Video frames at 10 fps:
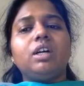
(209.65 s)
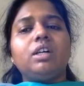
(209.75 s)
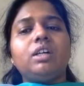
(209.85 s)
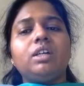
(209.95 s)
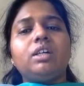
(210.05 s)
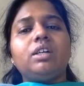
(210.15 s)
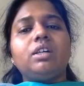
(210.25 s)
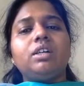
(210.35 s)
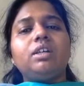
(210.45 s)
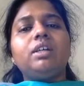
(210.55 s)
a
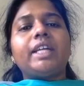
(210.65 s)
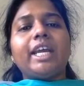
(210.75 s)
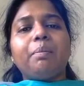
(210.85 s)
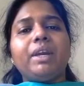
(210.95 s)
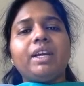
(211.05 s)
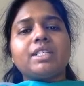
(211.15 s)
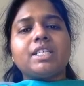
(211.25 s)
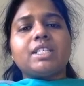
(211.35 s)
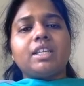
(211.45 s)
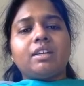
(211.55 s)
typing
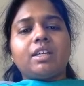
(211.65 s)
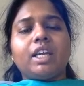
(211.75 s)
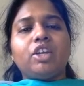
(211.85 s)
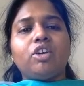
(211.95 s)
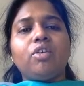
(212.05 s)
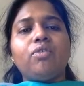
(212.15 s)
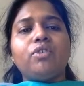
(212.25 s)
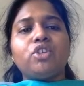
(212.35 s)
assistant kind of